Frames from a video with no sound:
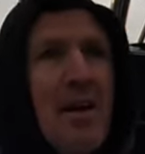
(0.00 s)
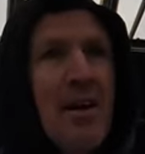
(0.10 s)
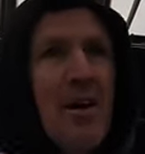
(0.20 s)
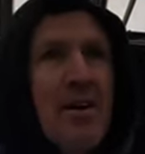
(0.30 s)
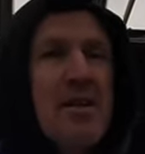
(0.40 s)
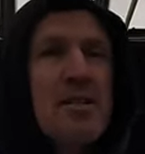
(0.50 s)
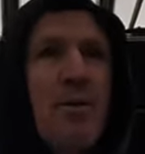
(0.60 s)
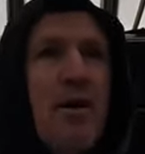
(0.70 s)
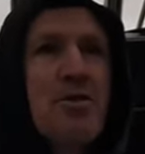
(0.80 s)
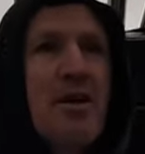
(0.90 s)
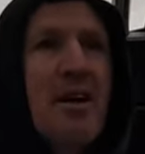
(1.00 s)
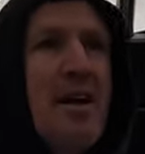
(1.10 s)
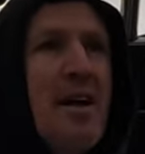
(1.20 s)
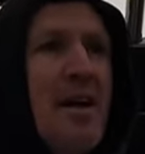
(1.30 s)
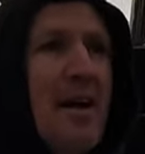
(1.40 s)
long exposure.
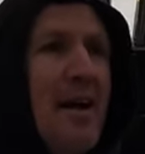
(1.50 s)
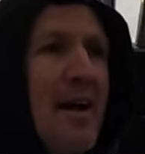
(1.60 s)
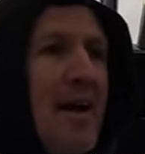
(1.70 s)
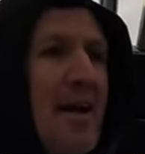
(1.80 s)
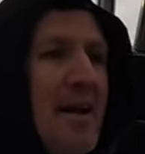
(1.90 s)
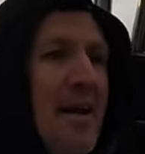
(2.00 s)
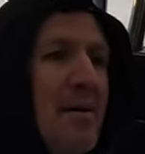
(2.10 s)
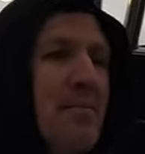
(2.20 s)
And